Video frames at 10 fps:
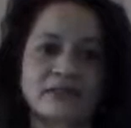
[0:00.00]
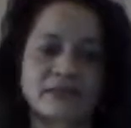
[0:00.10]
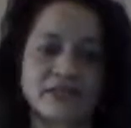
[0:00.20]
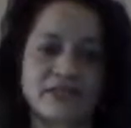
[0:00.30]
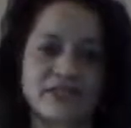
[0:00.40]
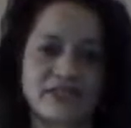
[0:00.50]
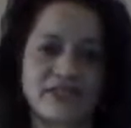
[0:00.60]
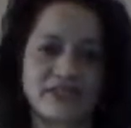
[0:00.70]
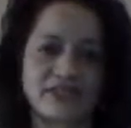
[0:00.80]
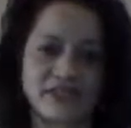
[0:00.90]

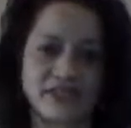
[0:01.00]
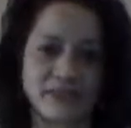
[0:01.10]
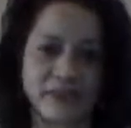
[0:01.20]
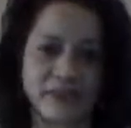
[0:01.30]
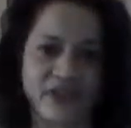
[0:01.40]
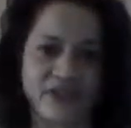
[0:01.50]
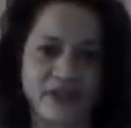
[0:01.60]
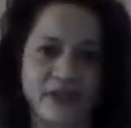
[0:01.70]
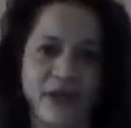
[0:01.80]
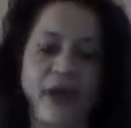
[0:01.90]
conditions such as
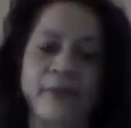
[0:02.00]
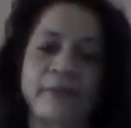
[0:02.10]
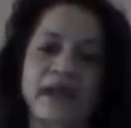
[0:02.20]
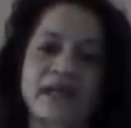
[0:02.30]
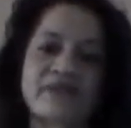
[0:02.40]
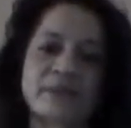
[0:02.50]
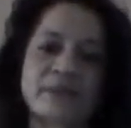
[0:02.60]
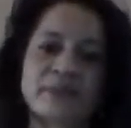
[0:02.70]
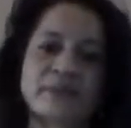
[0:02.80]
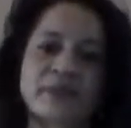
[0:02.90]
depression, by giving
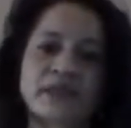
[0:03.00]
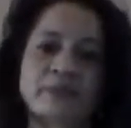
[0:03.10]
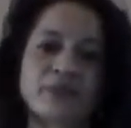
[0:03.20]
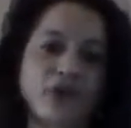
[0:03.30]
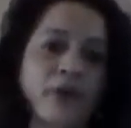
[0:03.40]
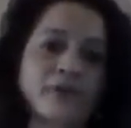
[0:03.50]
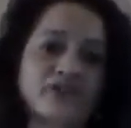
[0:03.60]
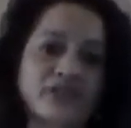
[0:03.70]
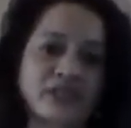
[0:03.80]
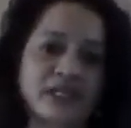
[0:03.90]
people an
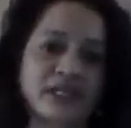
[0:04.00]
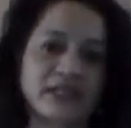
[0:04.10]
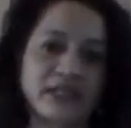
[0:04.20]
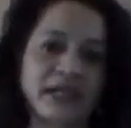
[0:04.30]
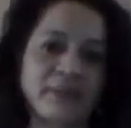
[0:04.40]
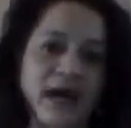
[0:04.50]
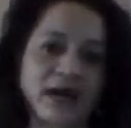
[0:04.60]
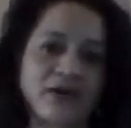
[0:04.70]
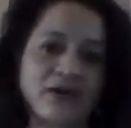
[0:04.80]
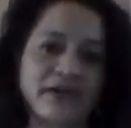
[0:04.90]
opportunity to get
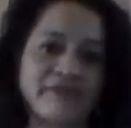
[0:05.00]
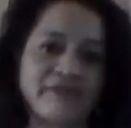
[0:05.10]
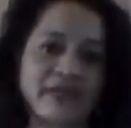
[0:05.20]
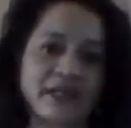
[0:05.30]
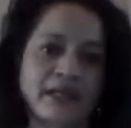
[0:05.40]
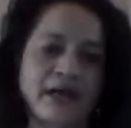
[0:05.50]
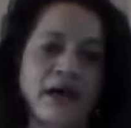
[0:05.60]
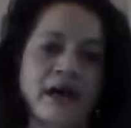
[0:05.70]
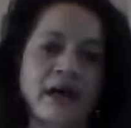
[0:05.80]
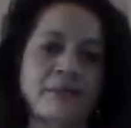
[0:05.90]
back on their feet.
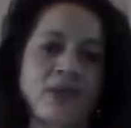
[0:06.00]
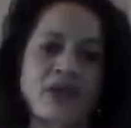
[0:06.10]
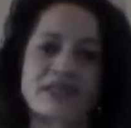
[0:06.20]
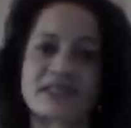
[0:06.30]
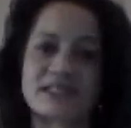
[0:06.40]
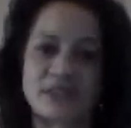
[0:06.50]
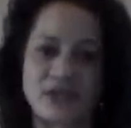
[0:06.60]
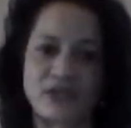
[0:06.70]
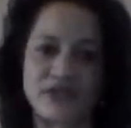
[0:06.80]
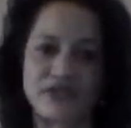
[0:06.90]
A policy
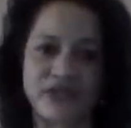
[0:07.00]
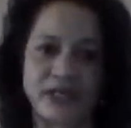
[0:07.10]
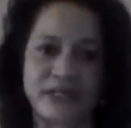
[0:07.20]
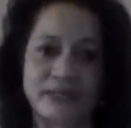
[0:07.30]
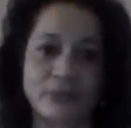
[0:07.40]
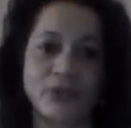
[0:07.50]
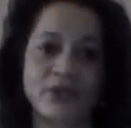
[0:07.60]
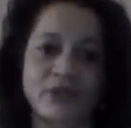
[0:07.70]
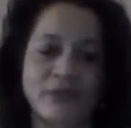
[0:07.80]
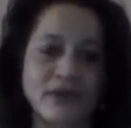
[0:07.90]
solution is
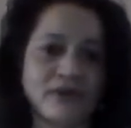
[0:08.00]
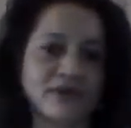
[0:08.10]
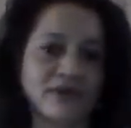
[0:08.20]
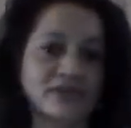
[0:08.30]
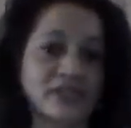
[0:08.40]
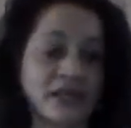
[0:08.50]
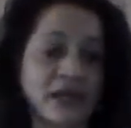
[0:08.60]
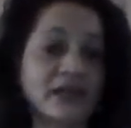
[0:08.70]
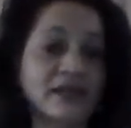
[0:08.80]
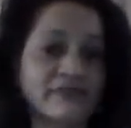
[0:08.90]
important because
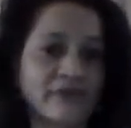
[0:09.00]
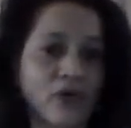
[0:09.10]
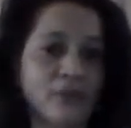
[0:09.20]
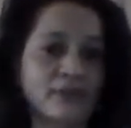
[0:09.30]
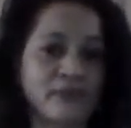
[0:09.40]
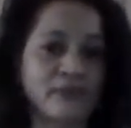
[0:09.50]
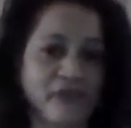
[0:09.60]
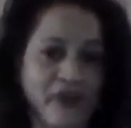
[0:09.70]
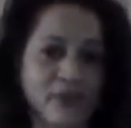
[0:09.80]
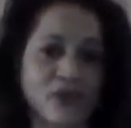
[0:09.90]
they form the
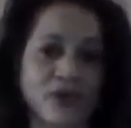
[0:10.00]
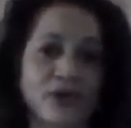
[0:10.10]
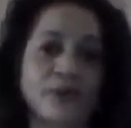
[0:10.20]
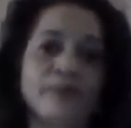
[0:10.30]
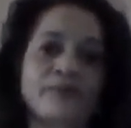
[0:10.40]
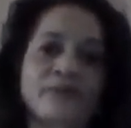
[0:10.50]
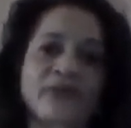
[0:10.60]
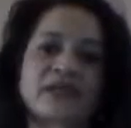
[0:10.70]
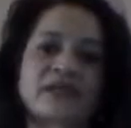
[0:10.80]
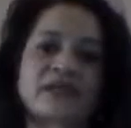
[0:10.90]
framework
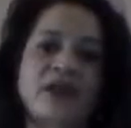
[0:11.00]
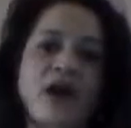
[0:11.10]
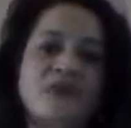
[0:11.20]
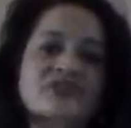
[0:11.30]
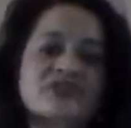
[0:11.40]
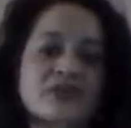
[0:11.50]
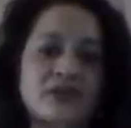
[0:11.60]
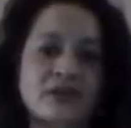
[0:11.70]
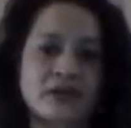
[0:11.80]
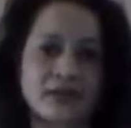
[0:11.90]
that allows
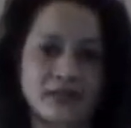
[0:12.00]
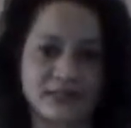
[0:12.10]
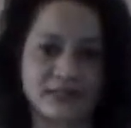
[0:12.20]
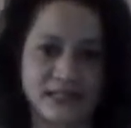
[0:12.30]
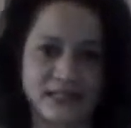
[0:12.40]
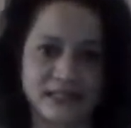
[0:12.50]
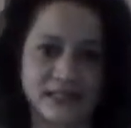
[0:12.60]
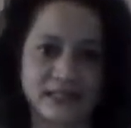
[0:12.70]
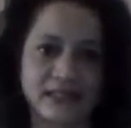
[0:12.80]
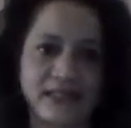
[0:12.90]

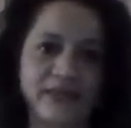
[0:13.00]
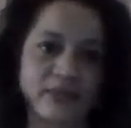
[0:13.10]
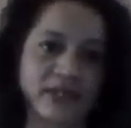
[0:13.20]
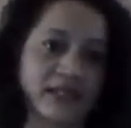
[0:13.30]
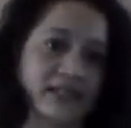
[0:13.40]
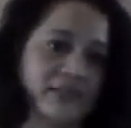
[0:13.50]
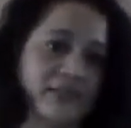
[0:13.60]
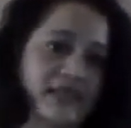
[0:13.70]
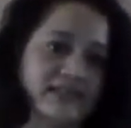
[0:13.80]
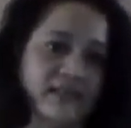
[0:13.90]
citizens to live within their
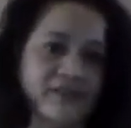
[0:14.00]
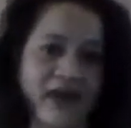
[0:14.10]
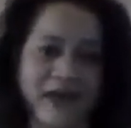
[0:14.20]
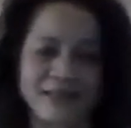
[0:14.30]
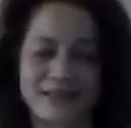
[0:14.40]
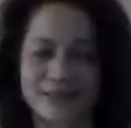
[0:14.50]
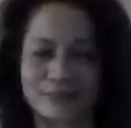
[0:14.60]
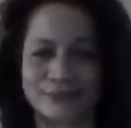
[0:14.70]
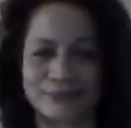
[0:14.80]
basic rights,